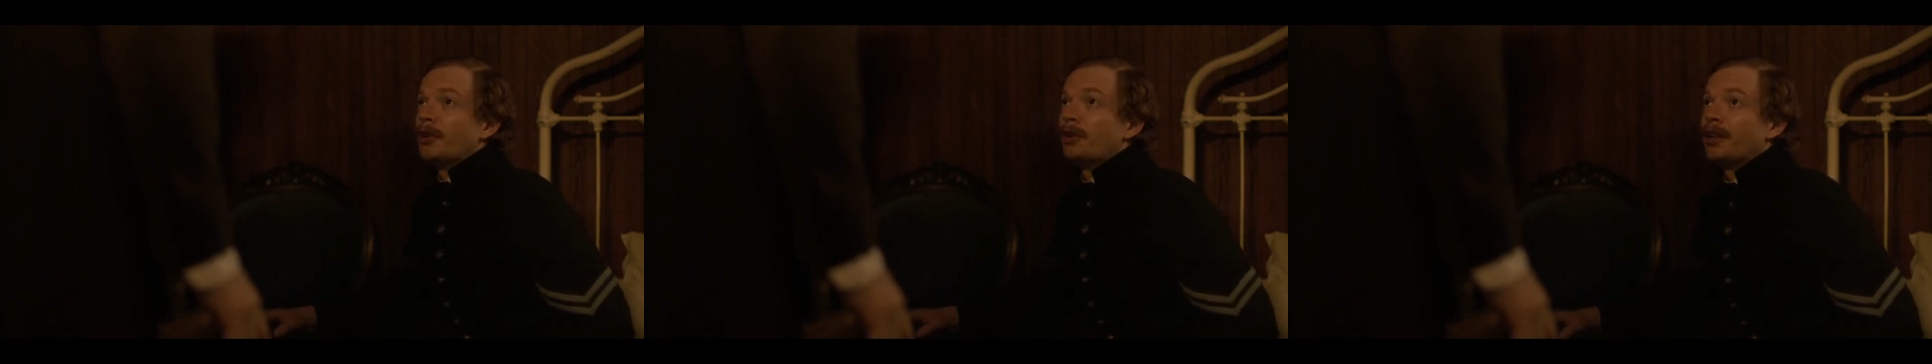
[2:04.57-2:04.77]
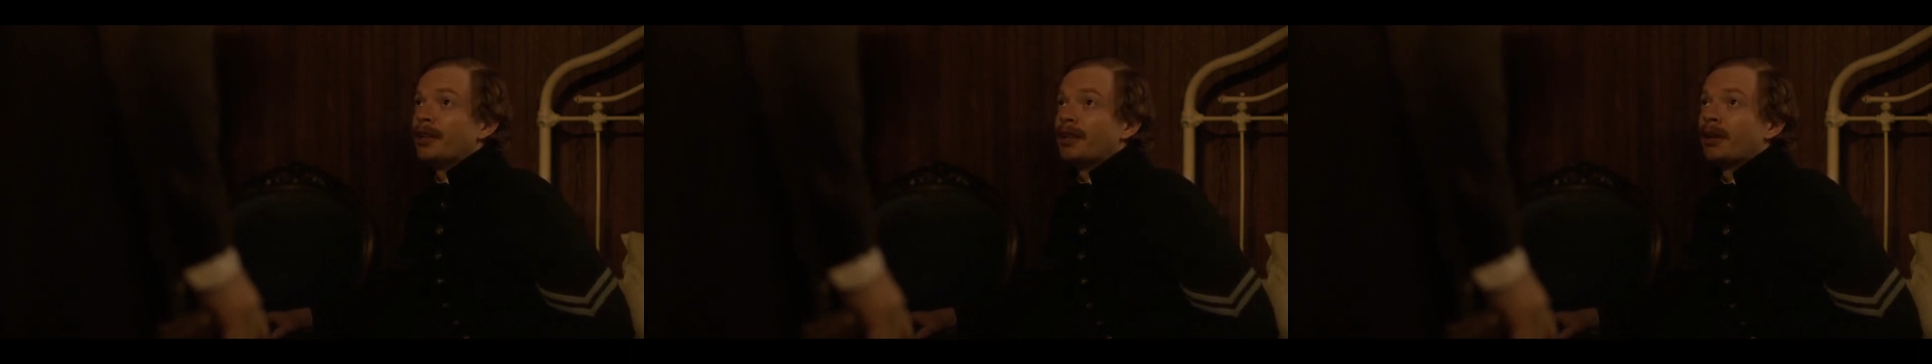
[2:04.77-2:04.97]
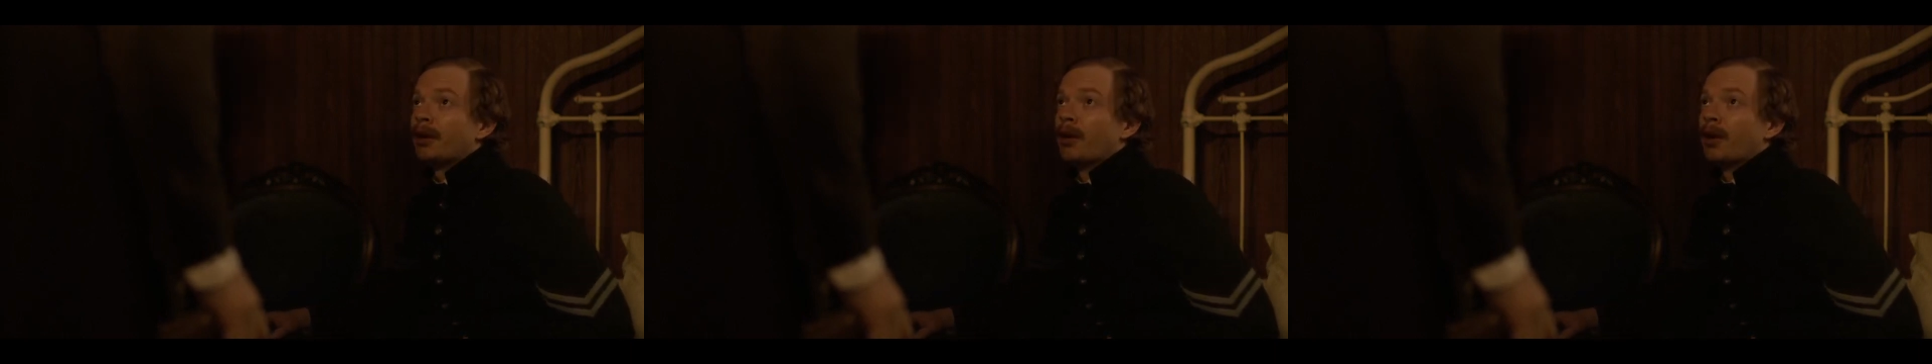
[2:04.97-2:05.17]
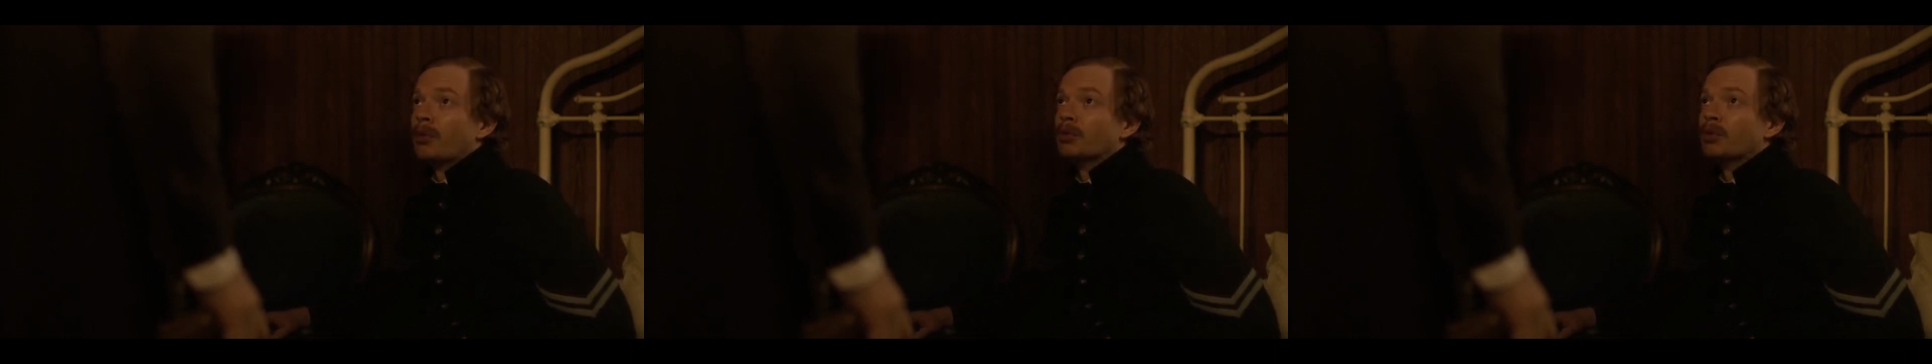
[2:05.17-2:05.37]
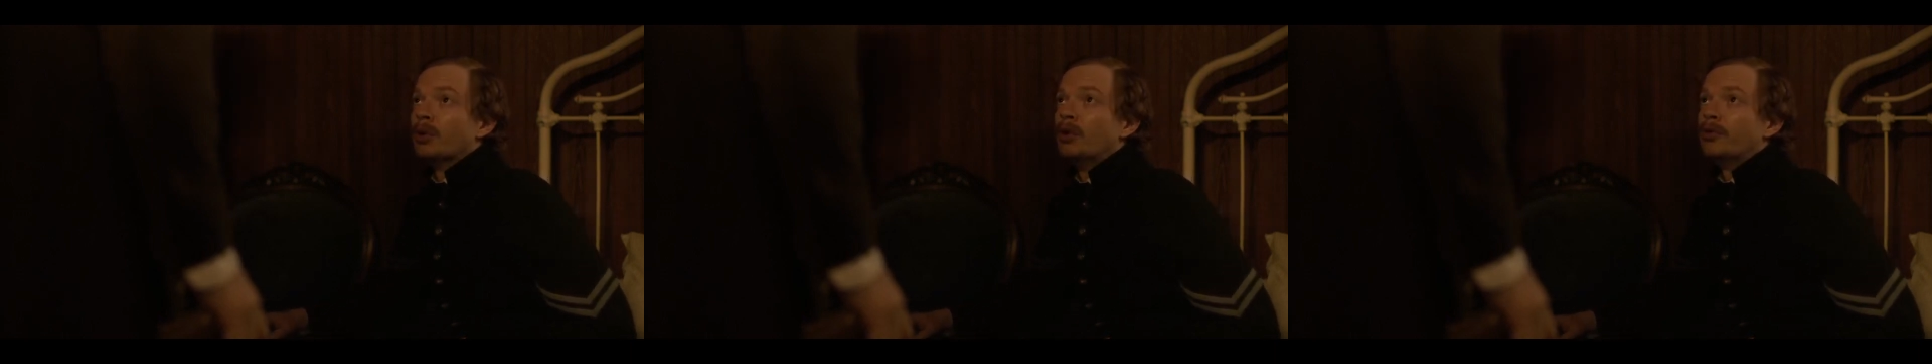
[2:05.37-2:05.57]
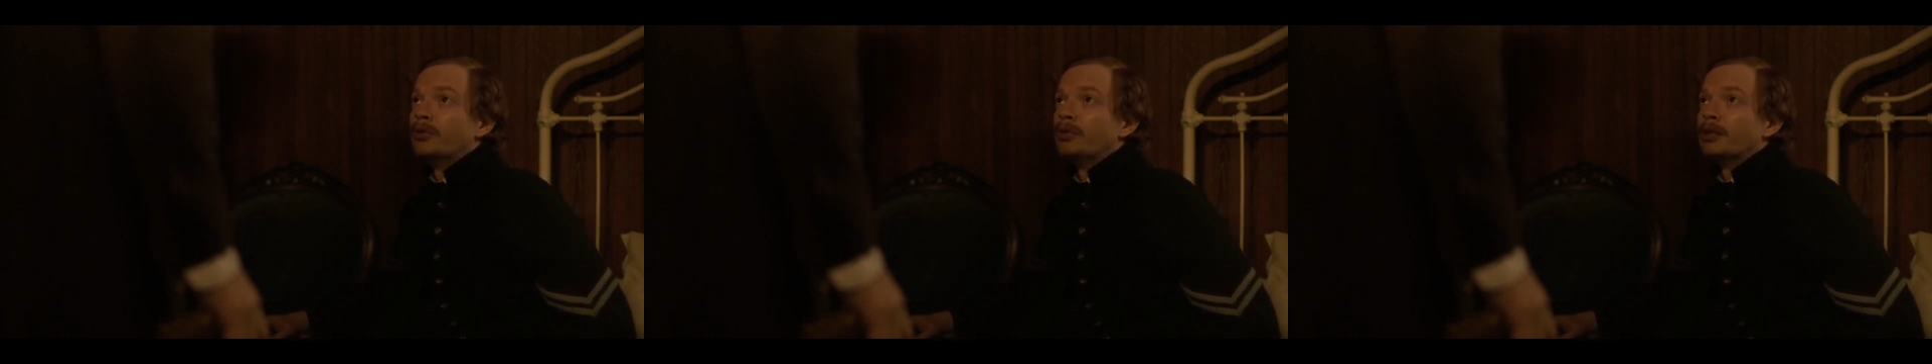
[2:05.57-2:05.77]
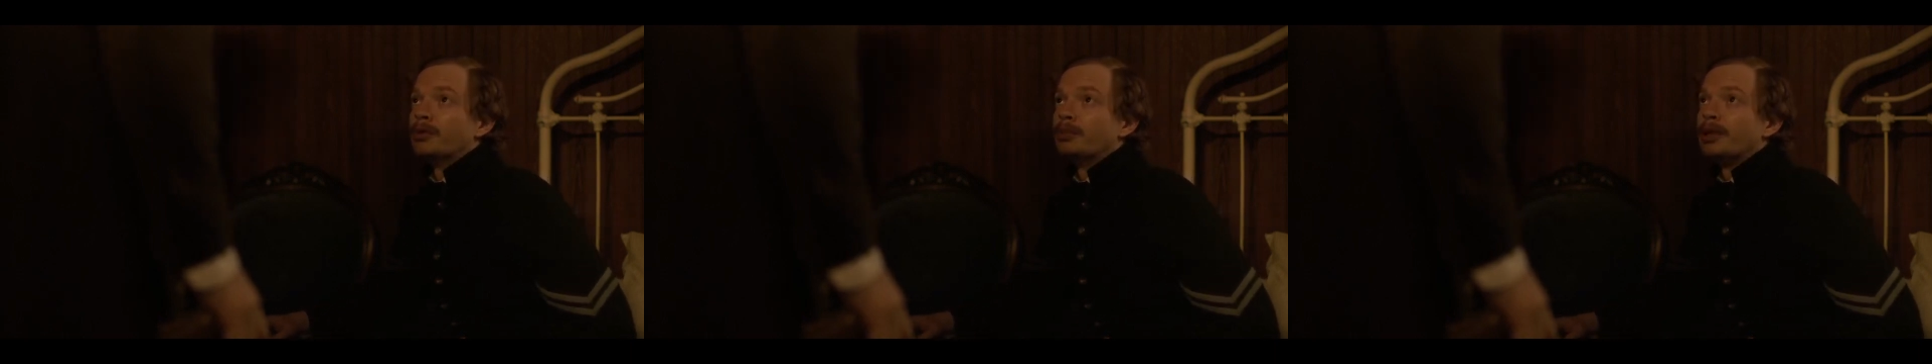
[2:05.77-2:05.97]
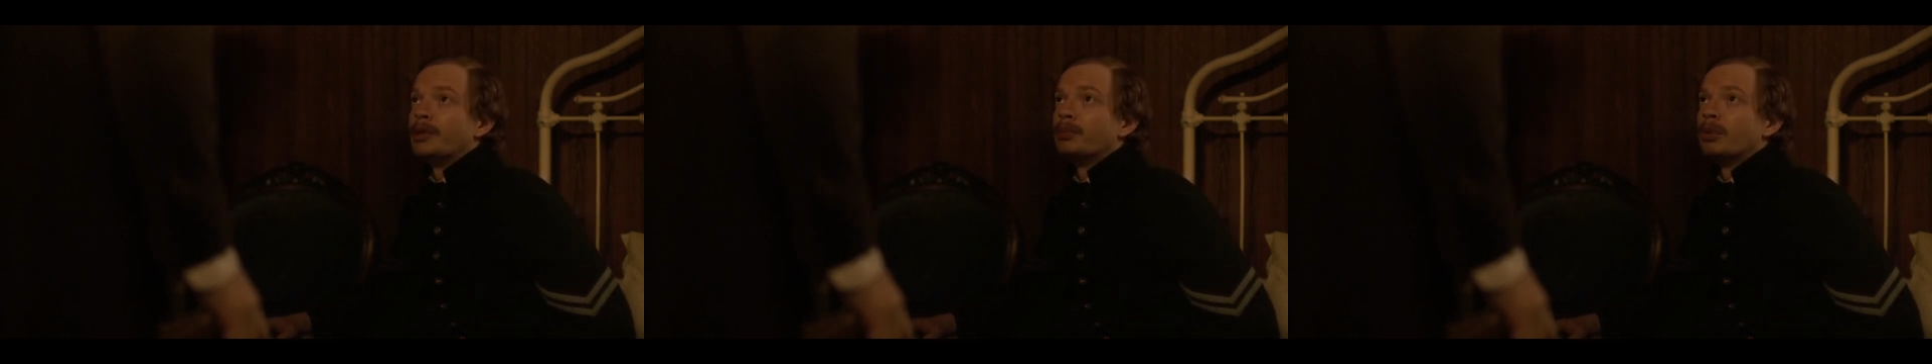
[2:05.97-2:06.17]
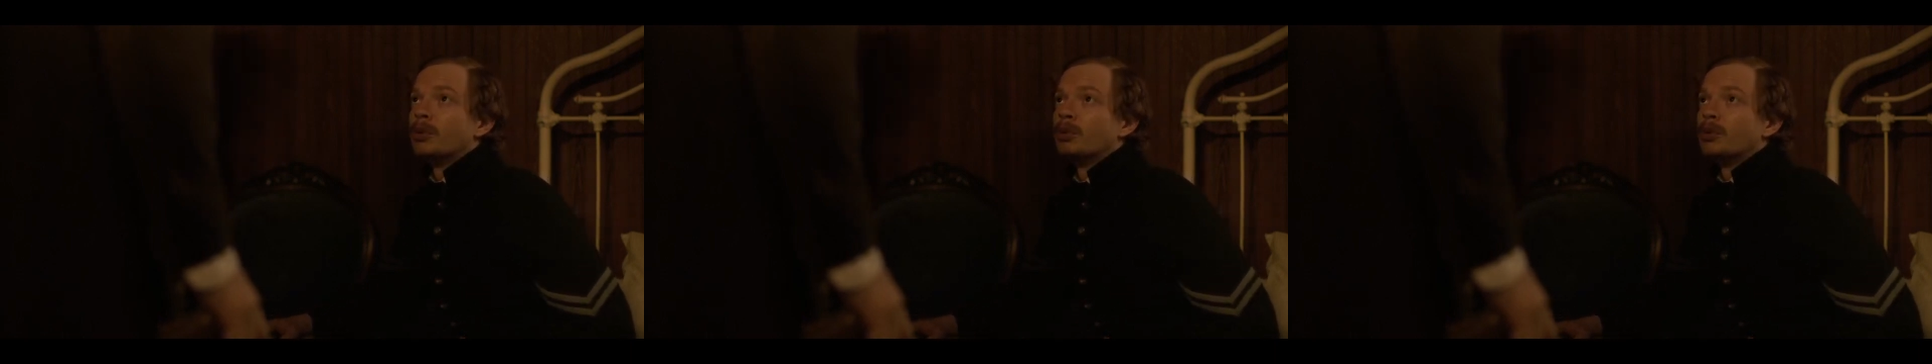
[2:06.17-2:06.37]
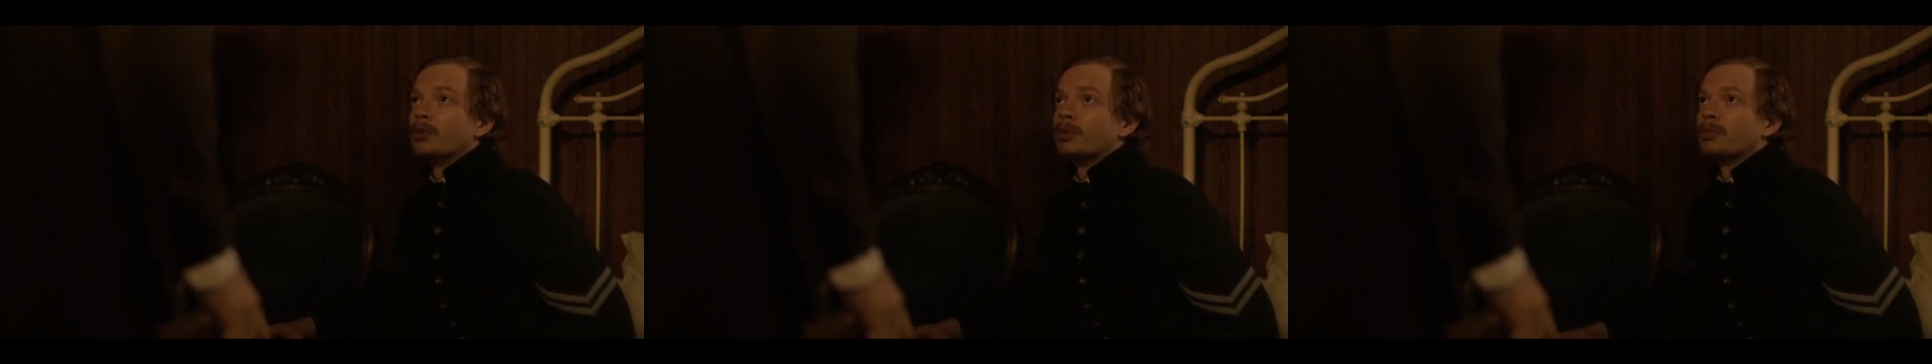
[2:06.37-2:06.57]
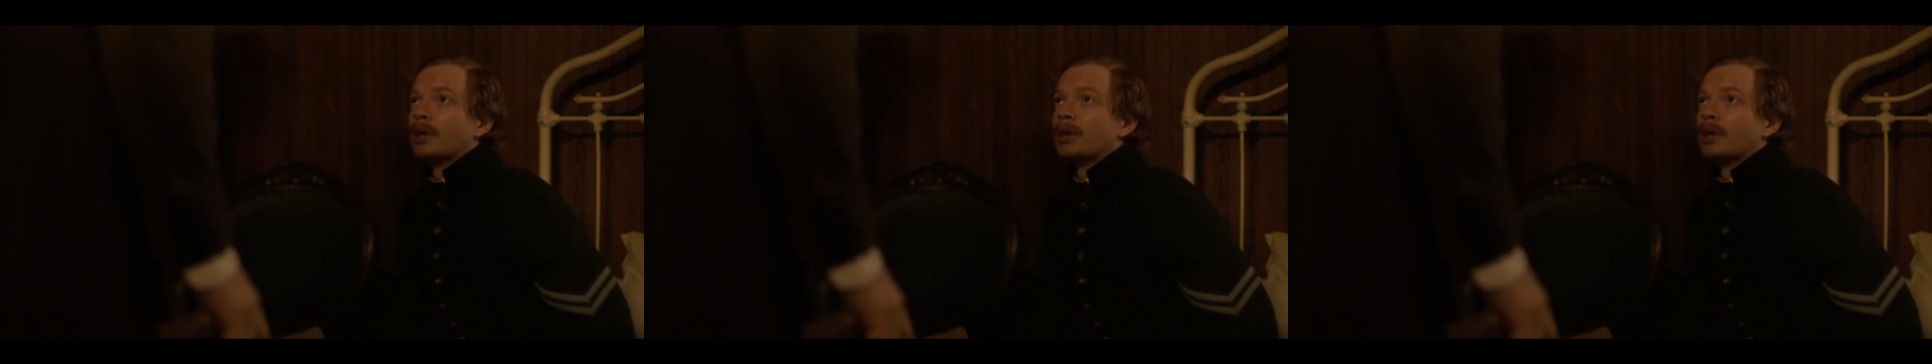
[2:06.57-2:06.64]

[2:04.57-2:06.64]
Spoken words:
expanding the economy would be his main